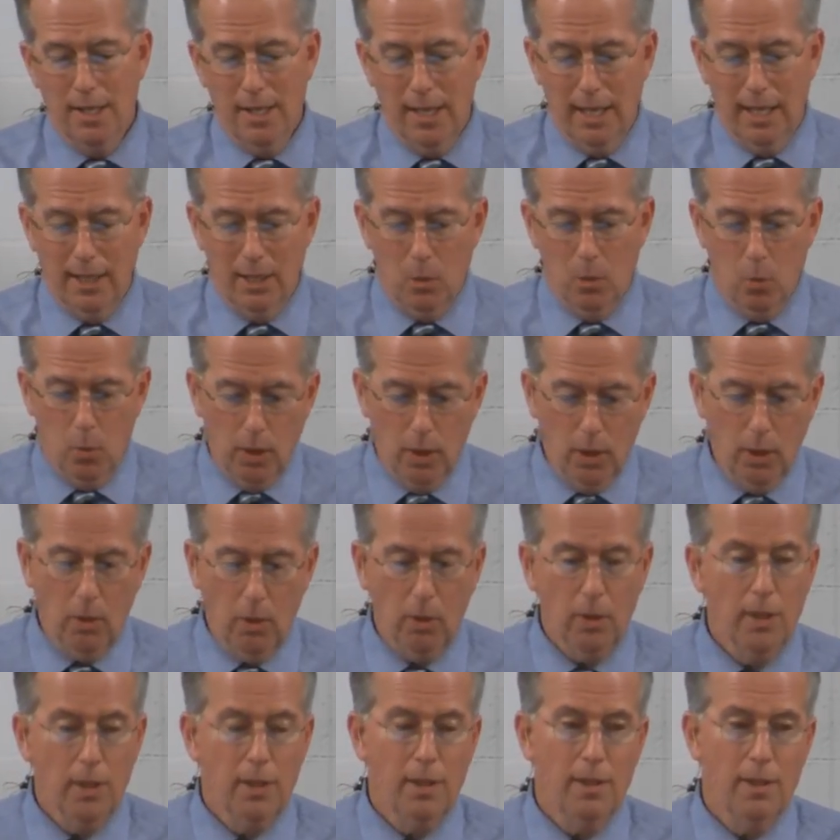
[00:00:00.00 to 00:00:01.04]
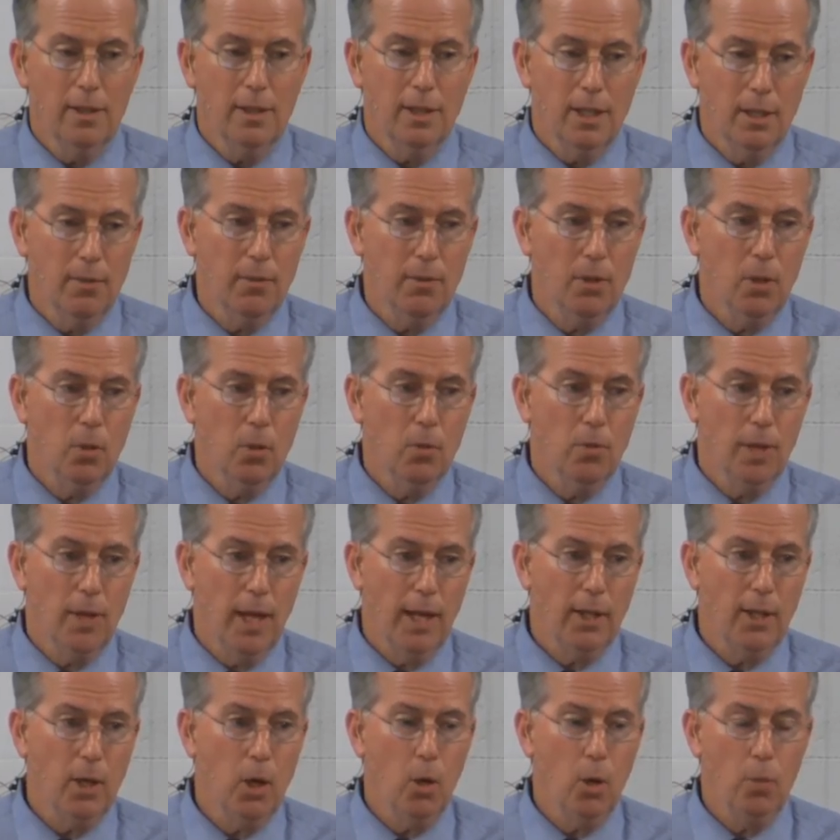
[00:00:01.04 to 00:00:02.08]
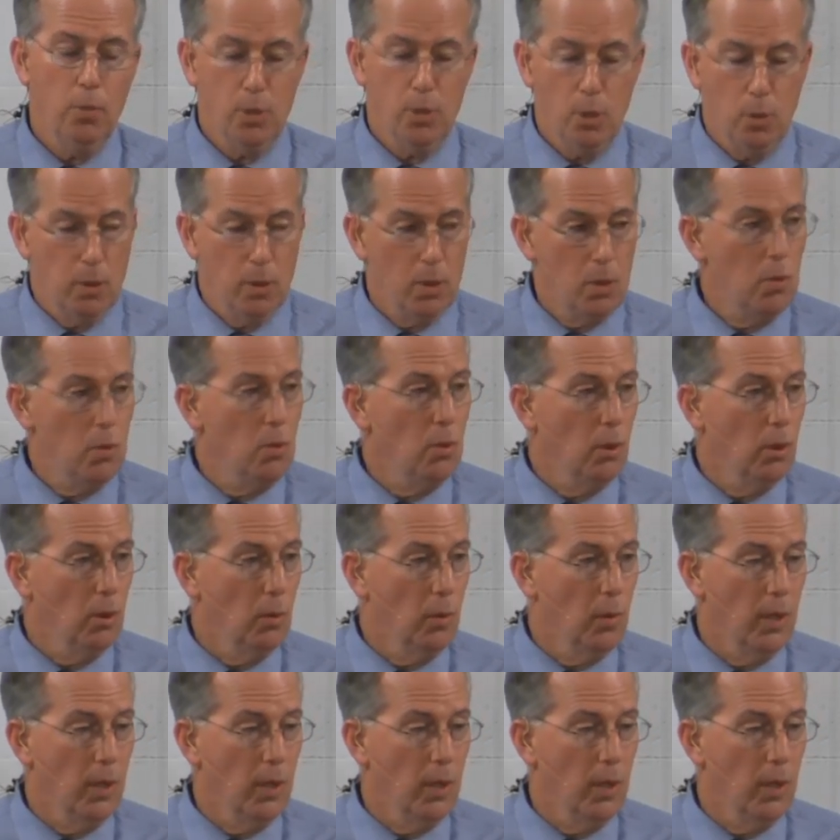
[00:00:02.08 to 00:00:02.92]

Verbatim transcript: and it will give you that hope to endure,